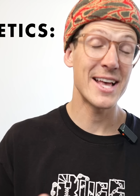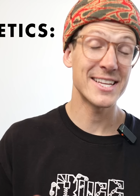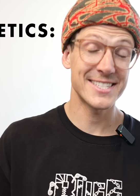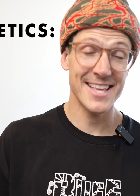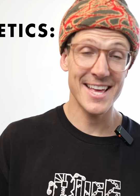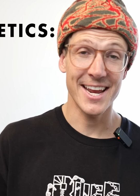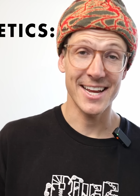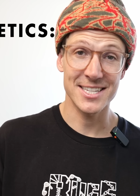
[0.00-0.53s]

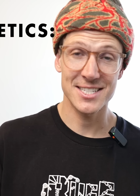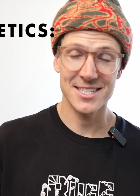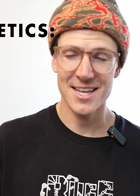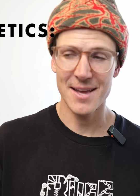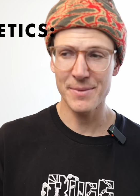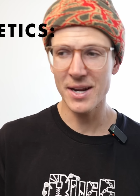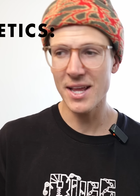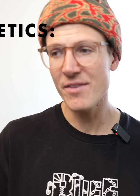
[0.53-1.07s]
Aesthetics,
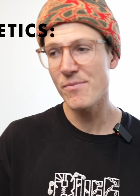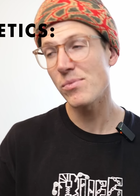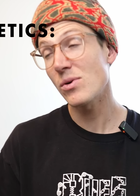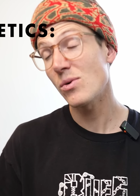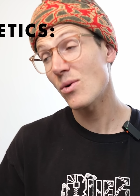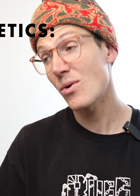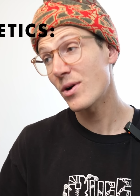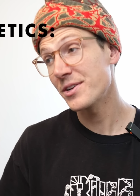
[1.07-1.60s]
I'm gonna give
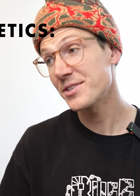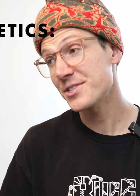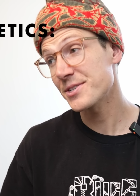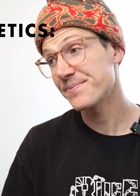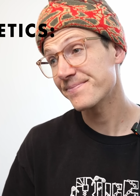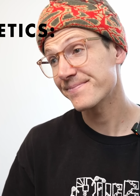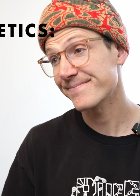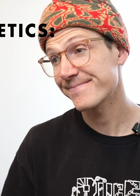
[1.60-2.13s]

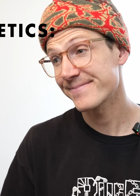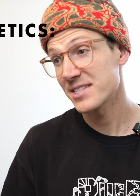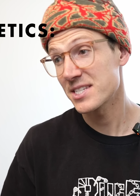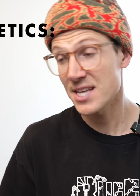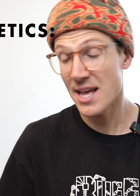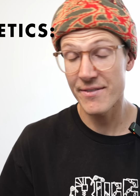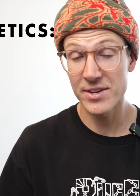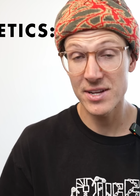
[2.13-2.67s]
BULLHORNs
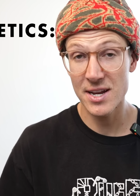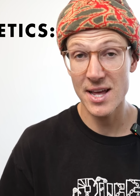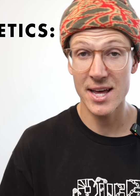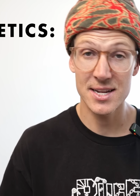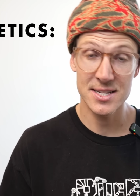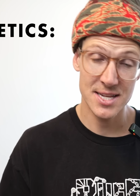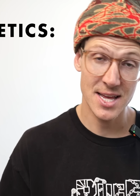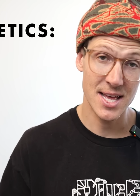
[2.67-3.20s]
7
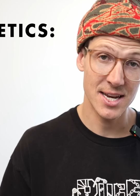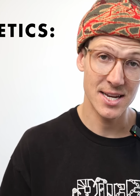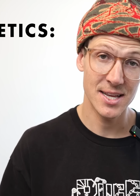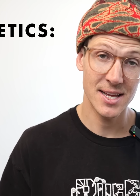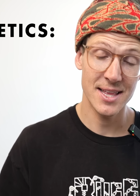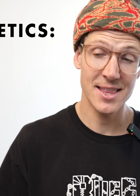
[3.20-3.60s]
out of 10.